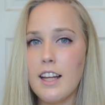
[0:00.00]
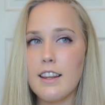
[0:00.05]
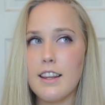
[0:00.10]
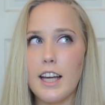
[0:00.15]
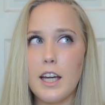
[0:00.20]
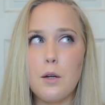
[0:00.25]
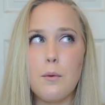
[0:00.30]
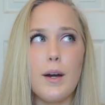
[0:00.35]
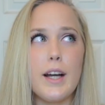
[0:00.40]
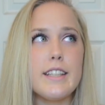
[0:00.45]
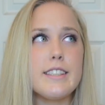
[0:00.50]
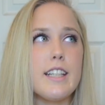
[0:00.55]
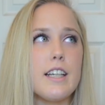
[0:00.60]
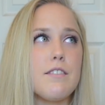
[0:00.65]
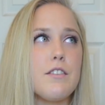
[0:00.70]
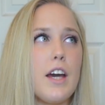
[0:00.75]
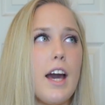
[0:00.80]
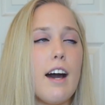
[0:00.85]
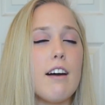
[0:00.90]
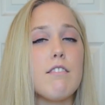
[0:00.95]
Likewise,
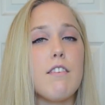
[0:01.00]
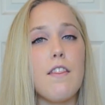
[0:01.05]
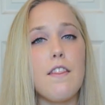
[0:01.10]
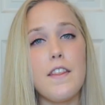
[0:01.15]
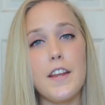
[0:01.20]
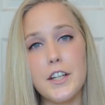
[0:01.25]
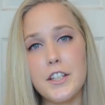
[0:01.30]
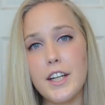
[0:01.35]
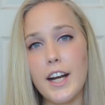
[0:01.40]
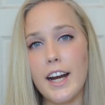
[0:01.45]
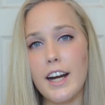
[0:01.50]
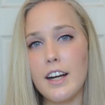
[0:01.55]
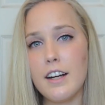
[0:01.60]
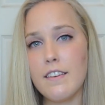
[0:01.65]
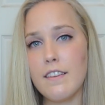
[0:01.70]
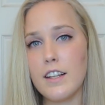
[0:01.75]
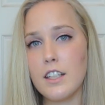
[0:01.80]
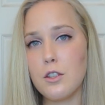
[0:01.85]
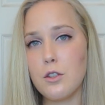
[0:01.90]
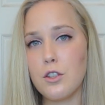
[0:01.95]
if you have thinner hair,
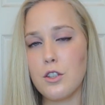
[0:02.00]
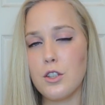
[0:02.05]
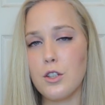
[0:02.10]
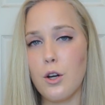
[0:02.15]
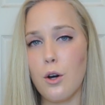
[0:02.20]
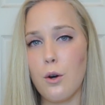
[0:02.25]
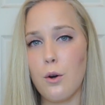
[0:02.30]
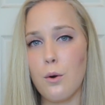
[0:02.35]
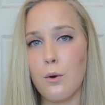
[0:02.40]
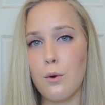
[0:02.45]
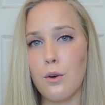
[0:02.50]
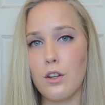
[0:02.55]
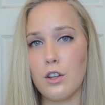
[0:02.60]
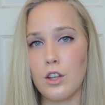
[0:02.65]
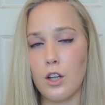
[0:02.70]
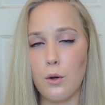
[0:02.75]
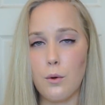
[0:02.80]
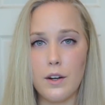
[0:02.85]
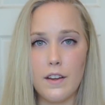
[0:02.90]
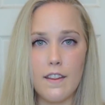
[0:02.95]
then you can go
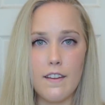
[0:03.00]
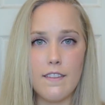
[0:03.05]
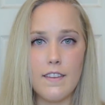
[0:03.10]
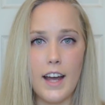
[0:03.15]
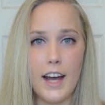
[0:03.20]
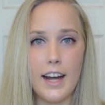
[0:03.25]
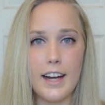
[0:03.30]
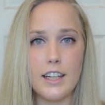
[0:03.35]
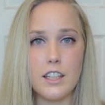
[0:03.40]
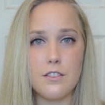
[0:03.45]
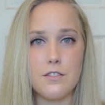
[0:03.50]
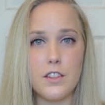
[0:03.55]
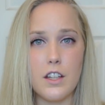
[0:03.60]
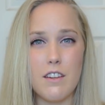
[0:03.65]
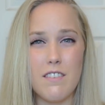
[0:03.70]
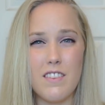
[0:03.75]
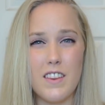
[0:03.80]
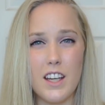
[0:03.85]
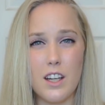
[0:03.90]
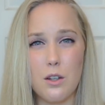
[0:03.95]
lower than that. And if you
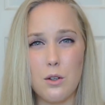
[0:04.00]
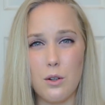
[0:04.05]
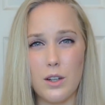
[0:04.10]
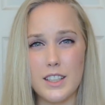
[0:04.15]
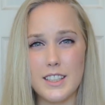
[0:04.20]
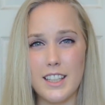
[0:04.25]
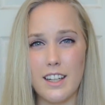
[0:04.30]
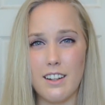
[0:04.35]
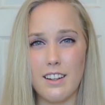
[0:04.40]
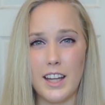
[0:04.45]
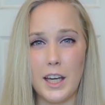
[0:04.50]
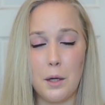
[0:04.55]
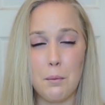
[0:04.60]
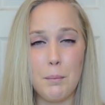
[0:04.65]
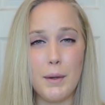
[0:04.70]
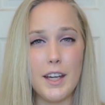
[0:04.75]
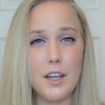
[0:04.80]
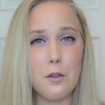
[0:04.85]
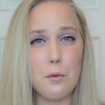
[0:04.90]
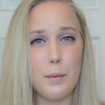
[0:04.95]
have thick, coarse hair like
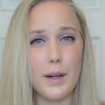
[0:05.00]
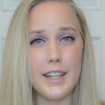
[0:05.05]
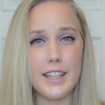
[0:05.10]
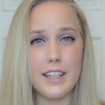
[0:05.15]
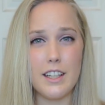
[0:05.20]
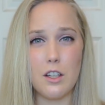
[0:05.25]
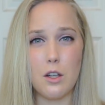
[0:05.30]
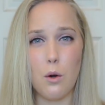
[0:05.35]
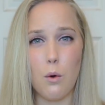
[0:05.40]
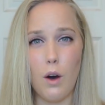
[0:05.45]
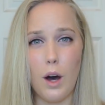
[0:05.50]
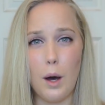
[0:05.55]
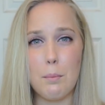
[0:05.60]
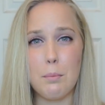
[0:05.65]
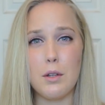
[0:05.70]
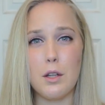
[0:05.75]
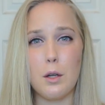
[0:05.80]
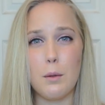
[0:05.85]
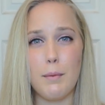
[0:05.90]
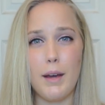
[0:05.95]
me, you might need to go up
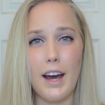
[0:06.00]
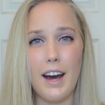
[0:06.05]
a little bit